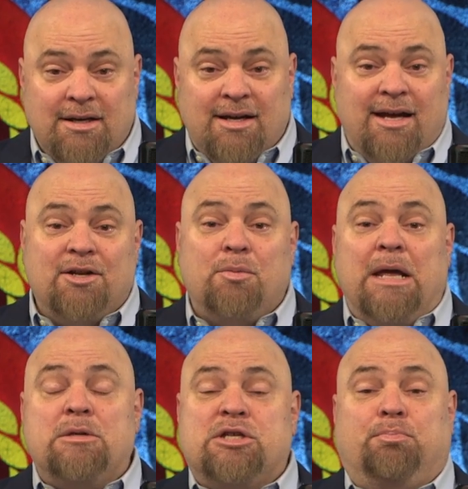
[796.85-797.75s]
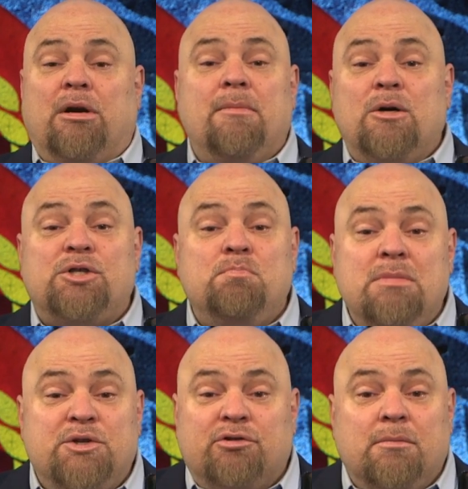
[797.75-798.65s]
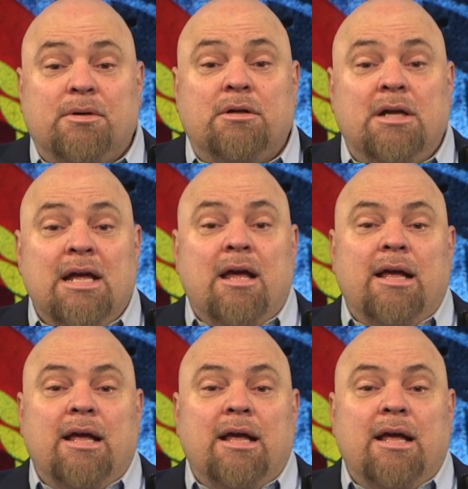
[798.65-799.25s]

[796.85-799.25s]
Uh, it, it promotes miserable